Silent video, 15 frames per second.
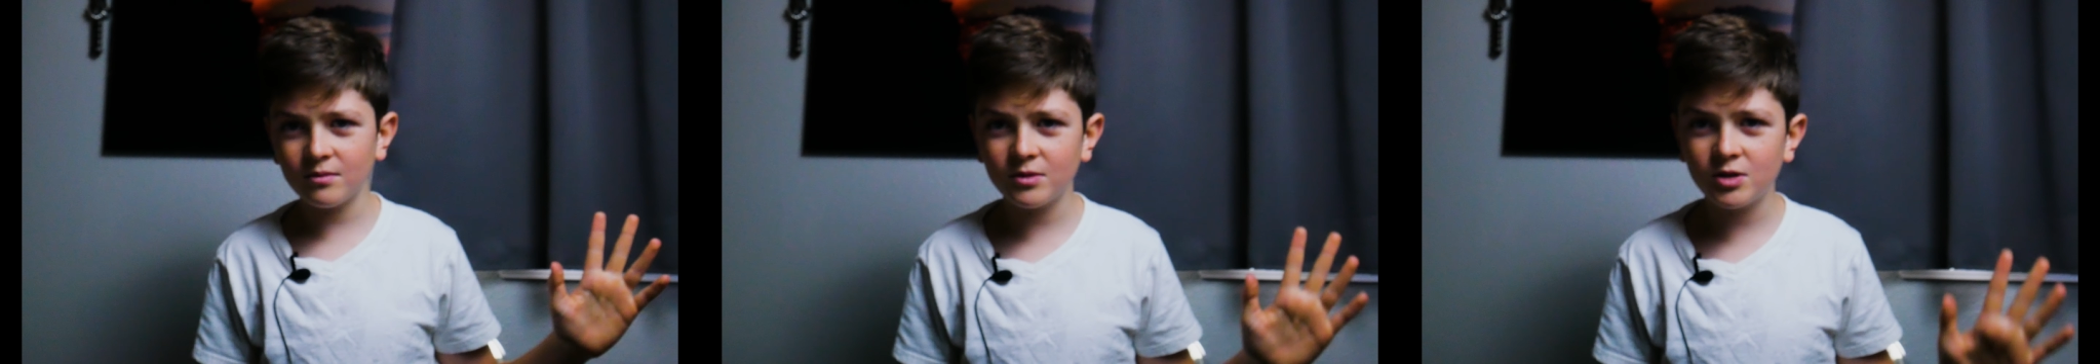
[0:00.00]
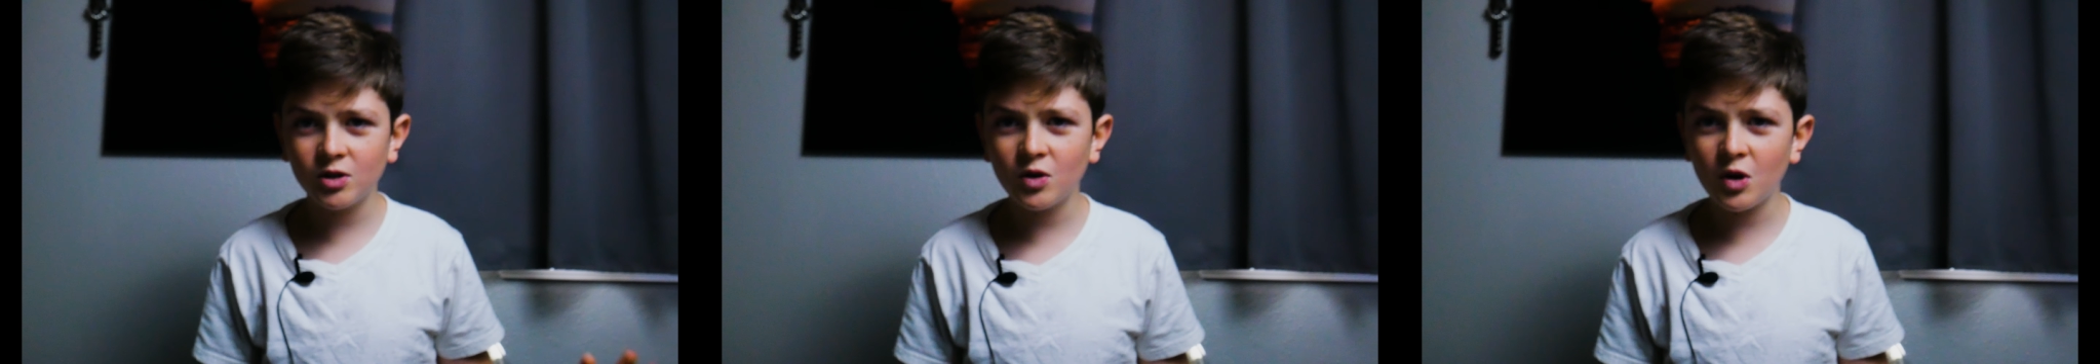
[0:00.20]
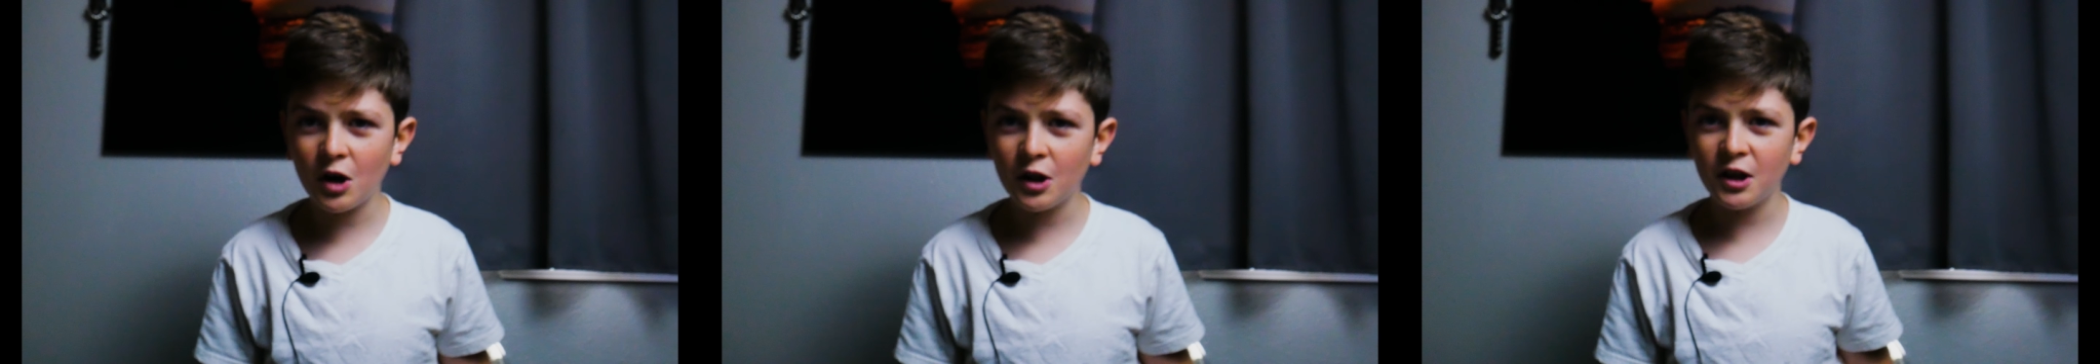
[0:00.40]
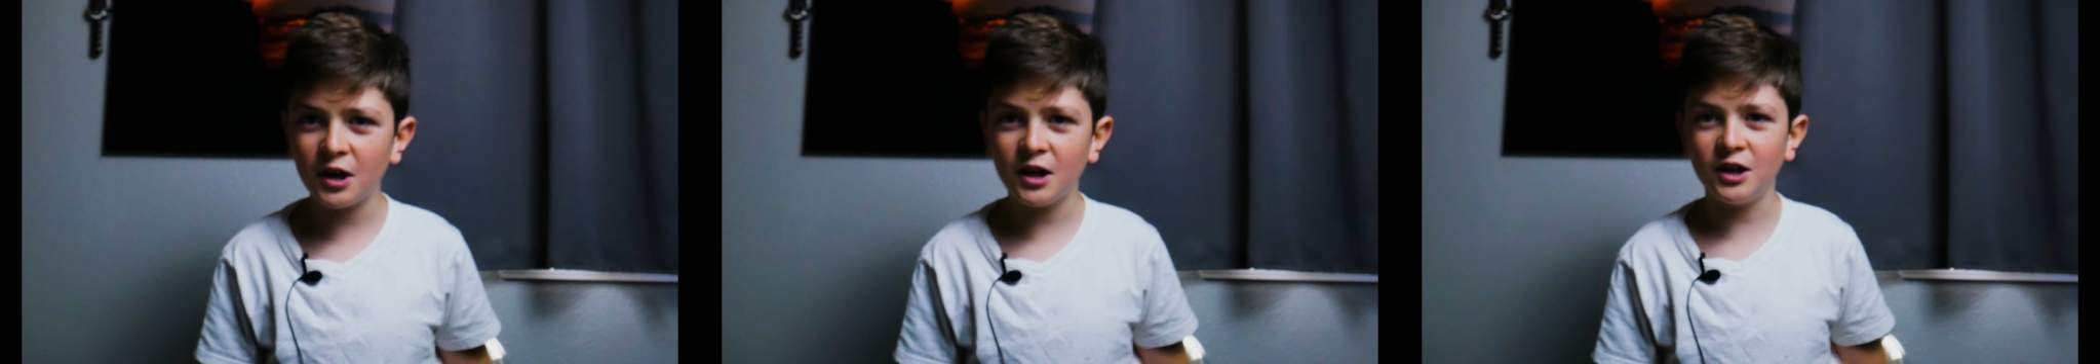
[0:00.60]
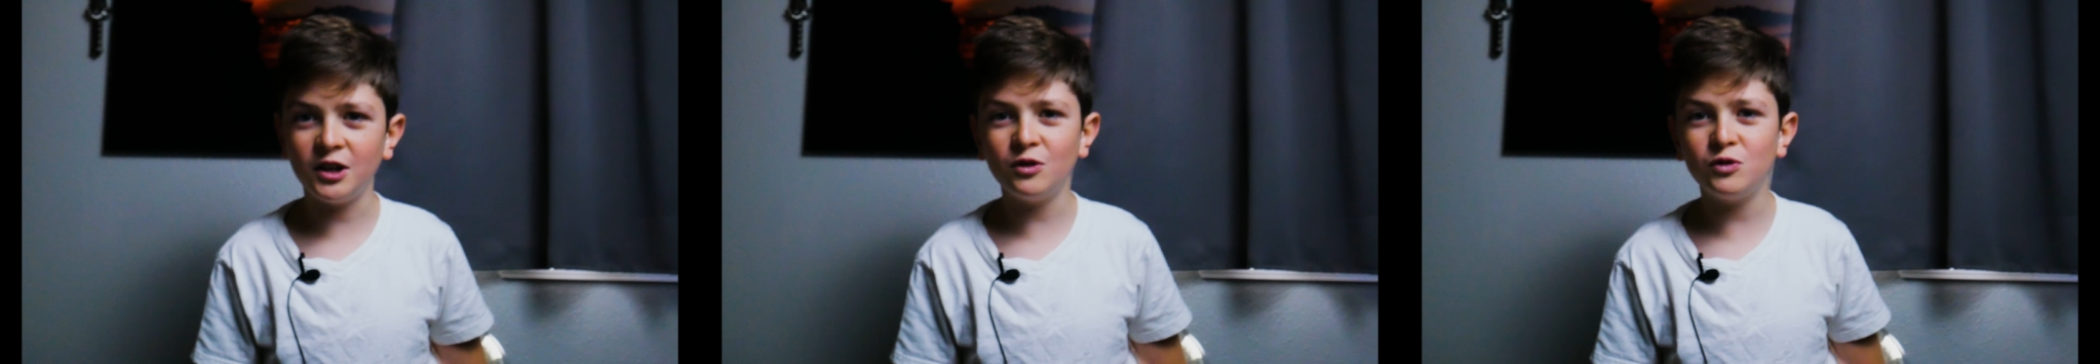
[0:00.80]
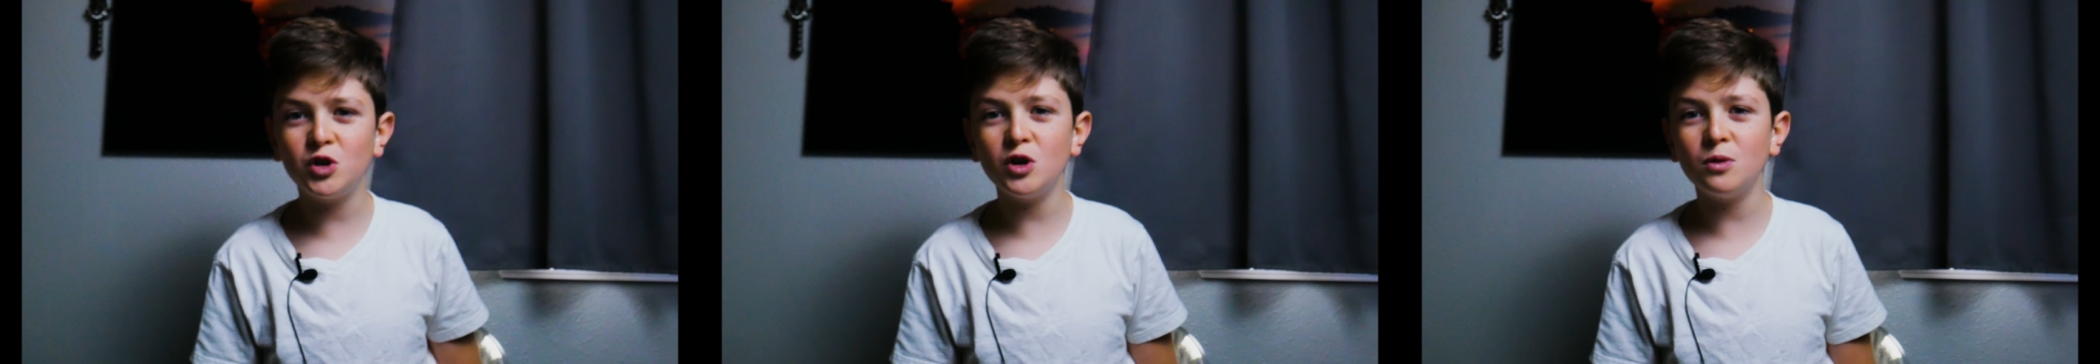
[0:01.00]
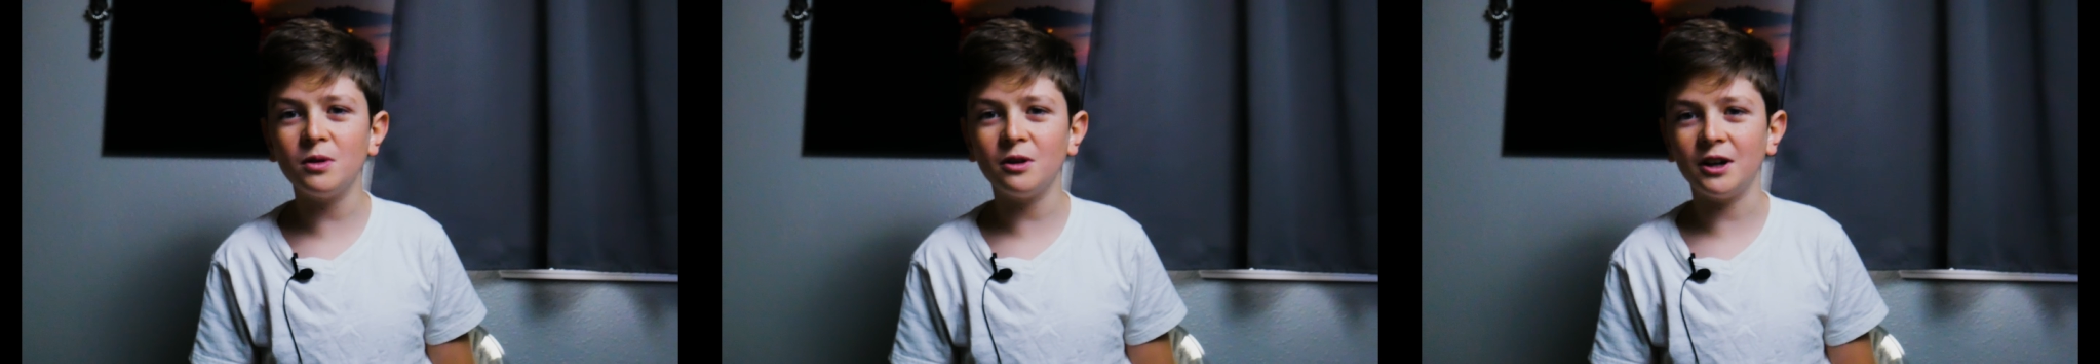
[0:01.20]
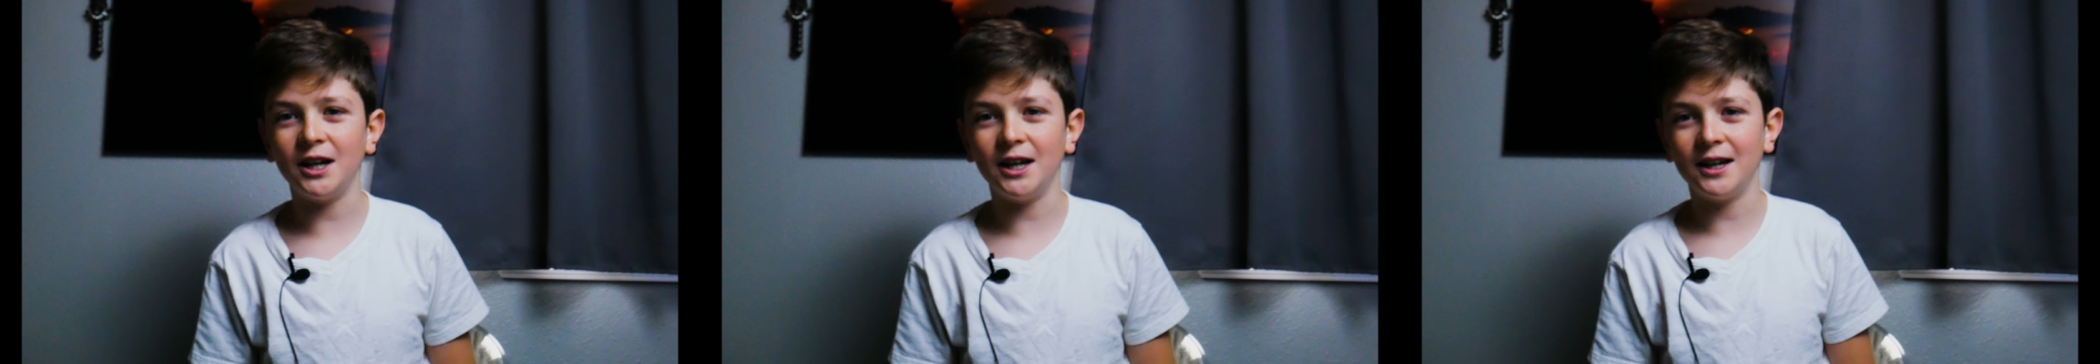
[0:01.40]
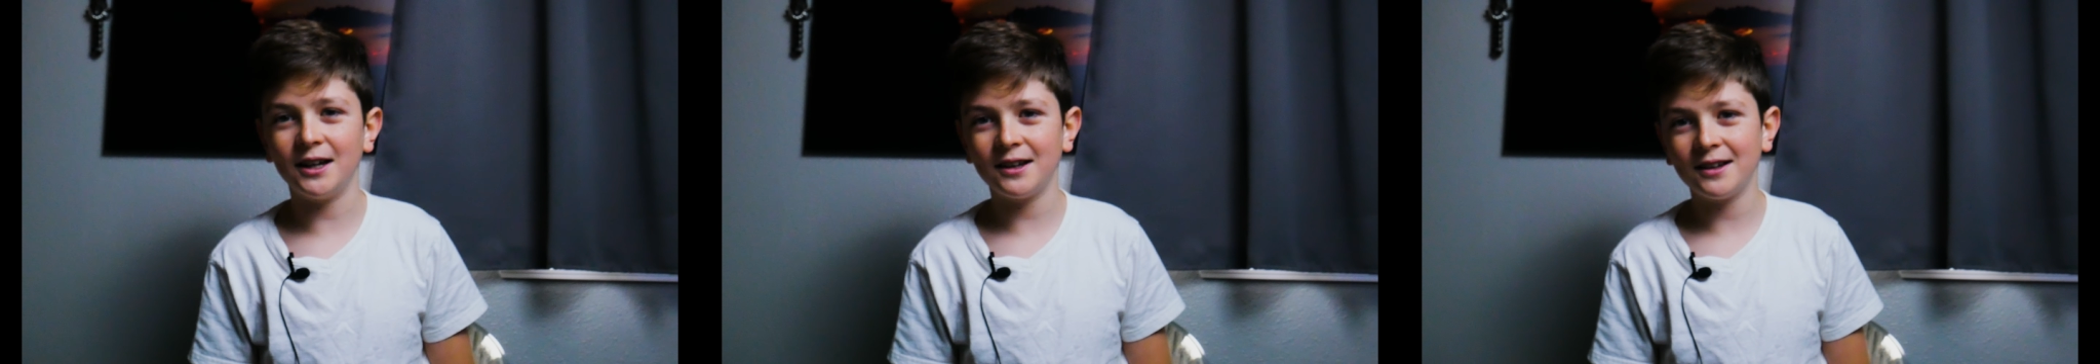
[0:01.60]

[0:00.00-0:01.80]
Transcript: do all the YouTubery.